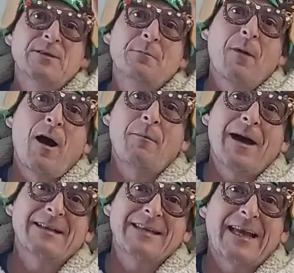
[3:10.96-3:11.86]
It's a
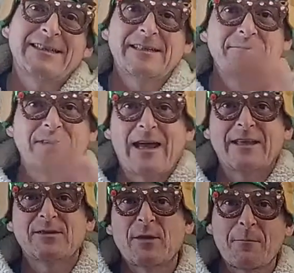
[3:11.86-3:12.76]
Marmite tasting
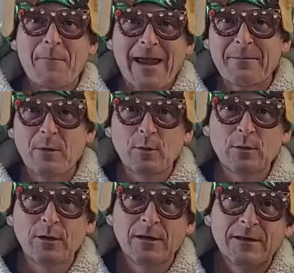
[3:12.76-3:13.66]
flavour. The
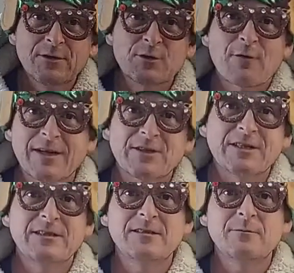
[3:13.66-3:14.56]
maple
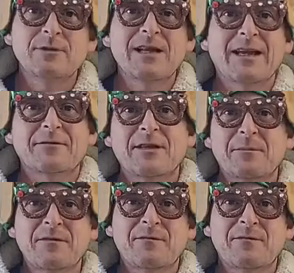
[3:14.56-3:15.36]
scratchings, which, like I've said